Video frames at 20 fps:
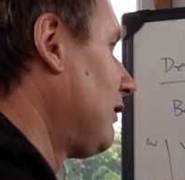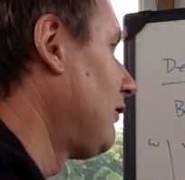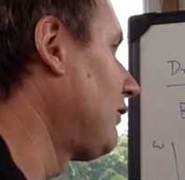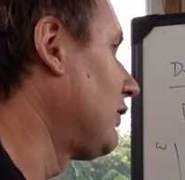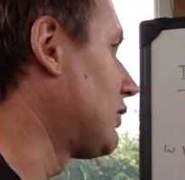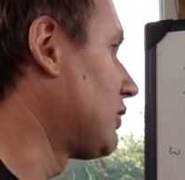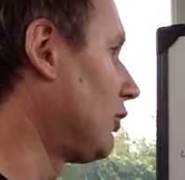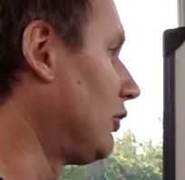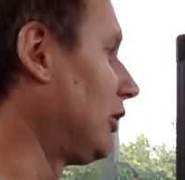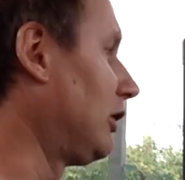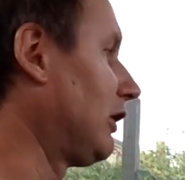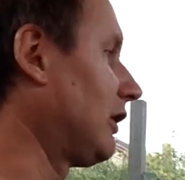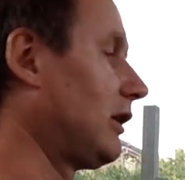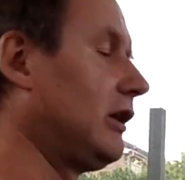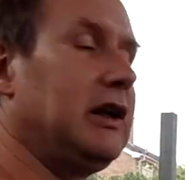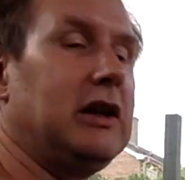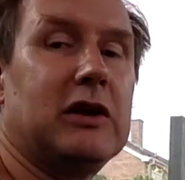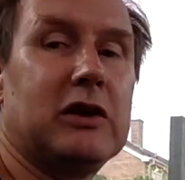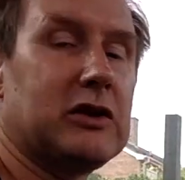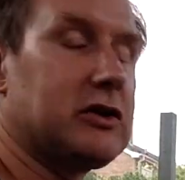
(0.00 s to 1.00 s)
for toilet
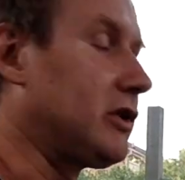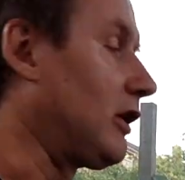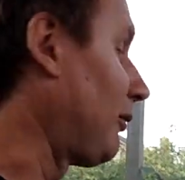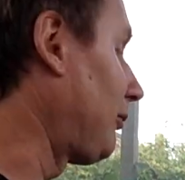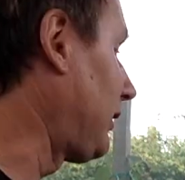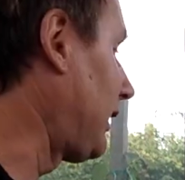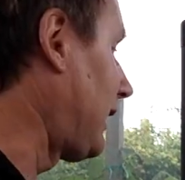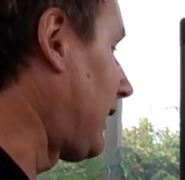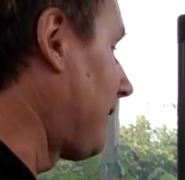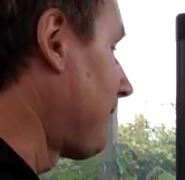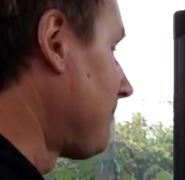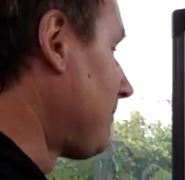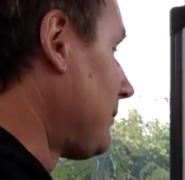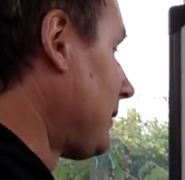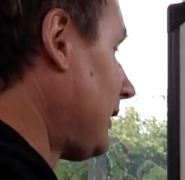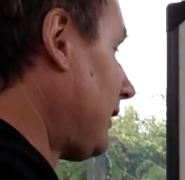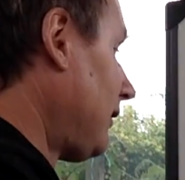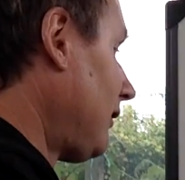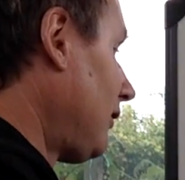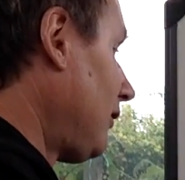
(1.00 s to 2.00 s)
cleaners are up there,
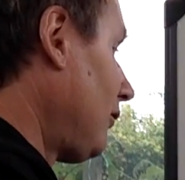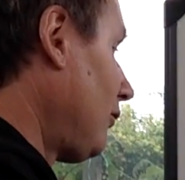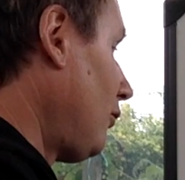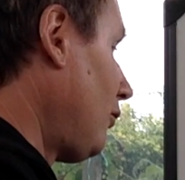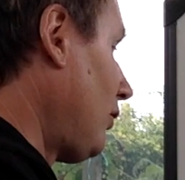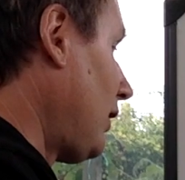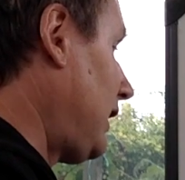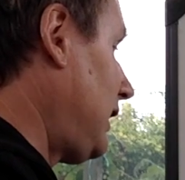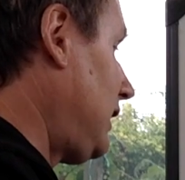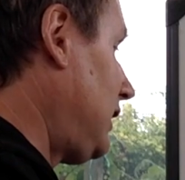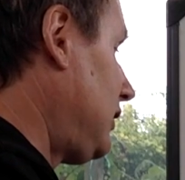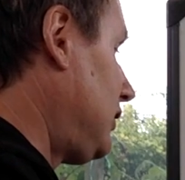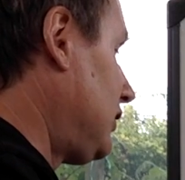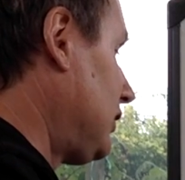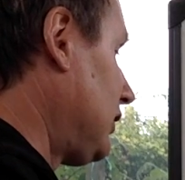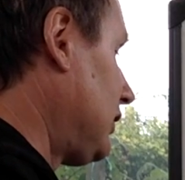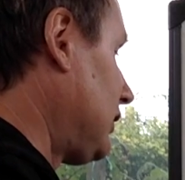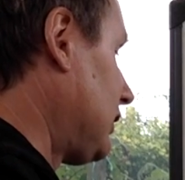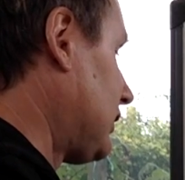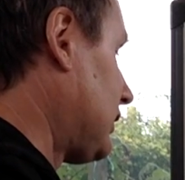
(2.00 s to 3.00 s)

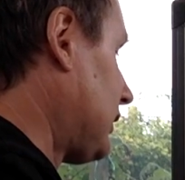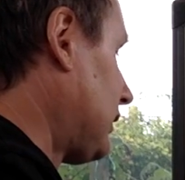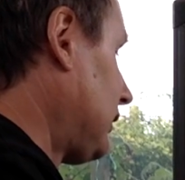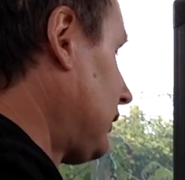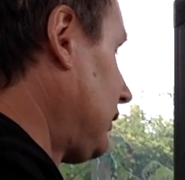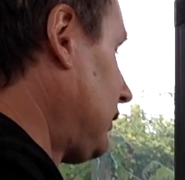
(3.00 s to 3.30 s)
wages